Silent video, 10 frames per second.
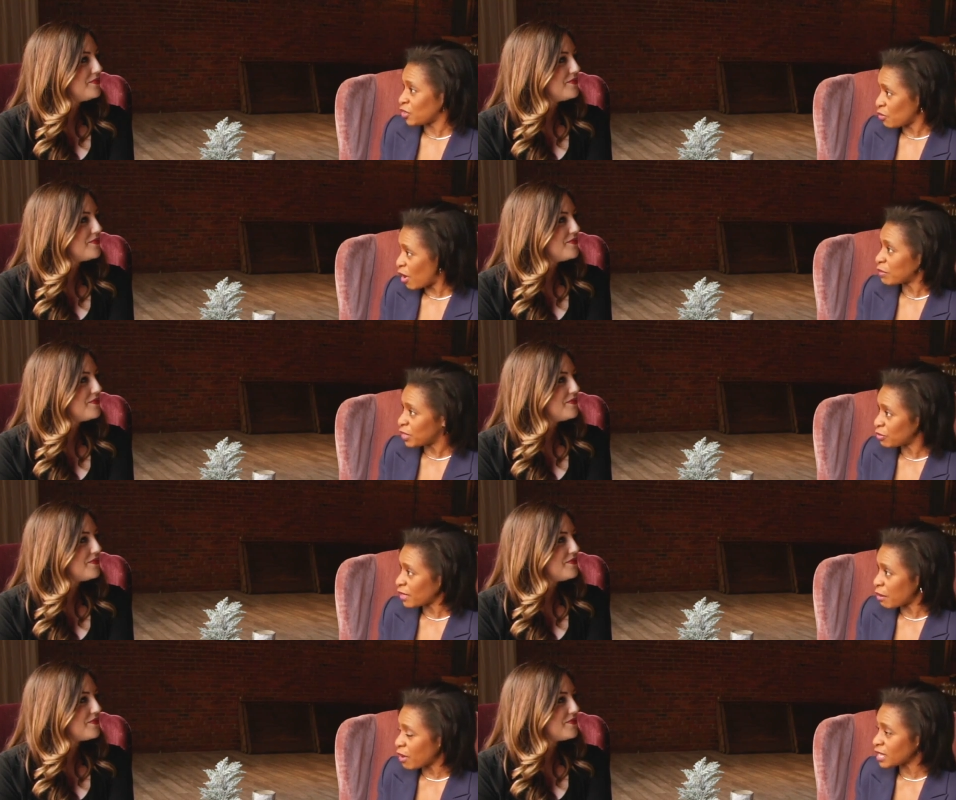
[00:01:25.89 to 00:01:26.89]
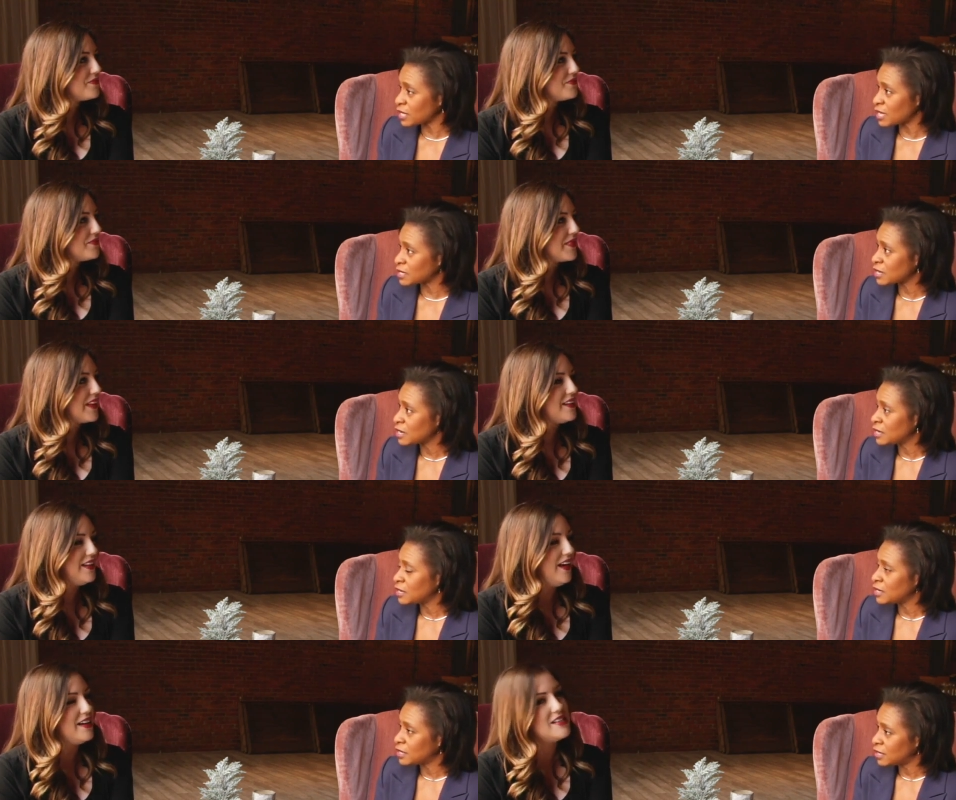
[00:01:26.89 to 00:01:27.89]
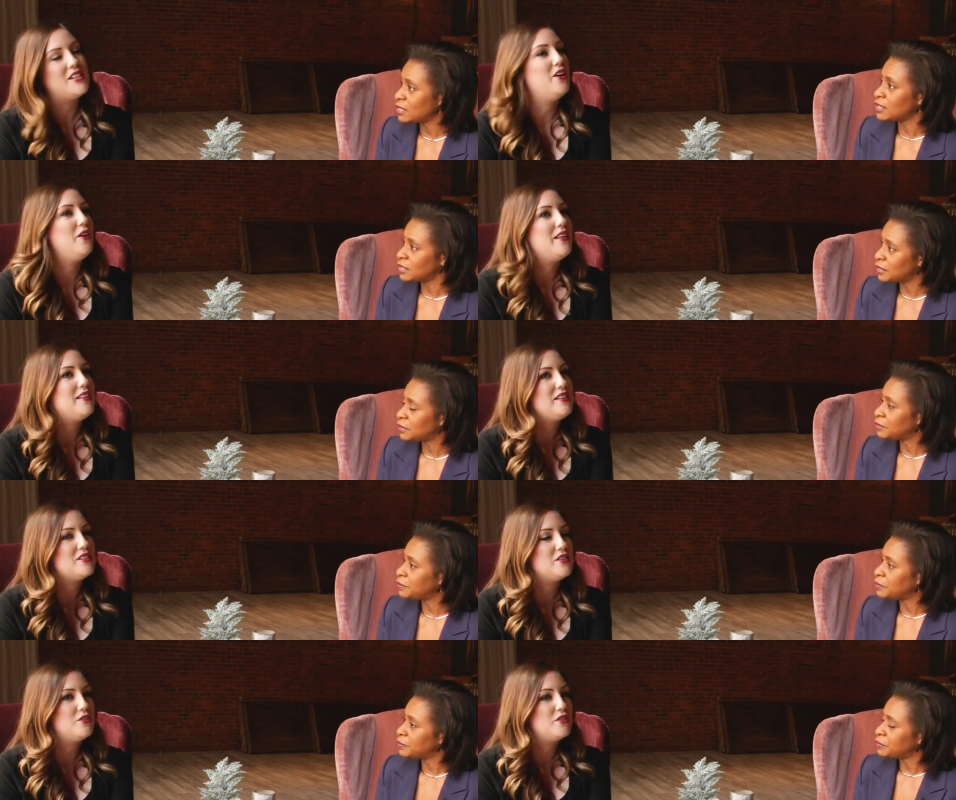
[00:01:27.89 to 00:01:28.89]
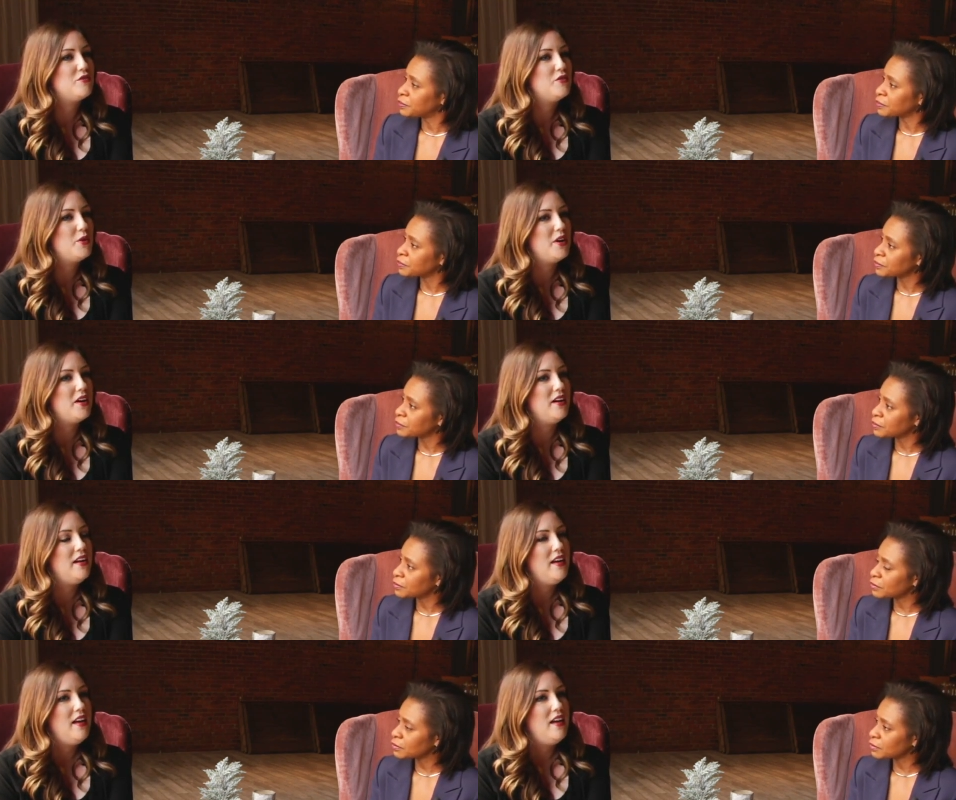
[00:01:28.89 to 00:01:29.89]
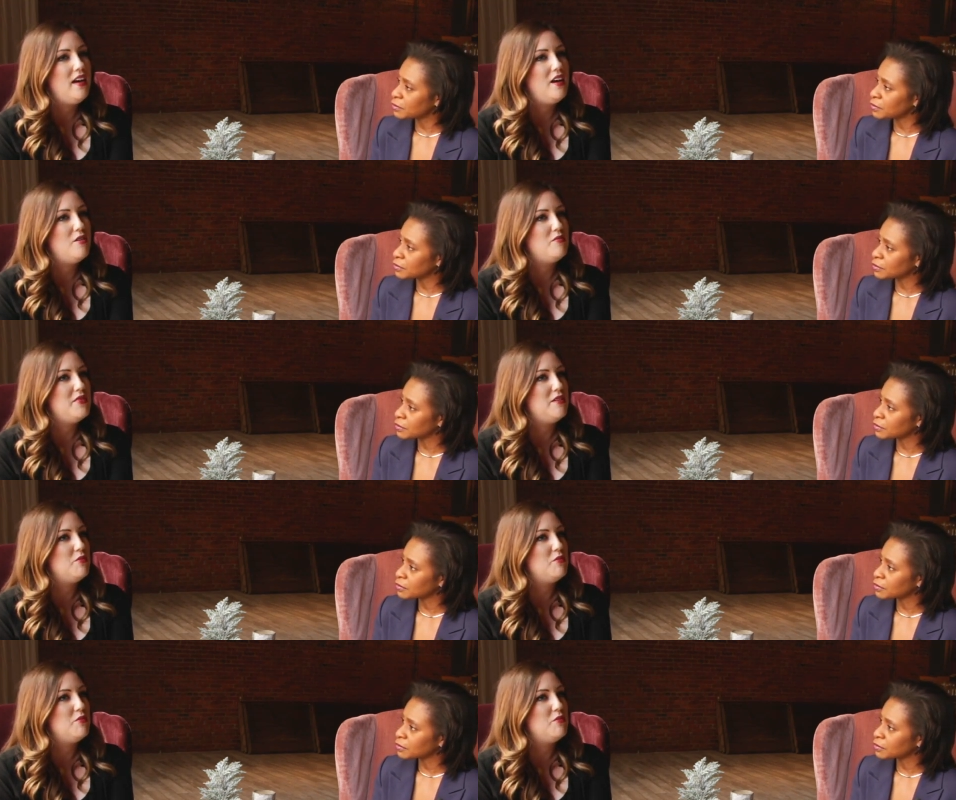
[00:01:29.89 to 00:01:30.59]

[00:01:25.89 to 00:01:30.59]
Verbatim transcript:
Speaker 1: Can you help me through that process?
Speaker 2: Yeah, so I think to look for um, the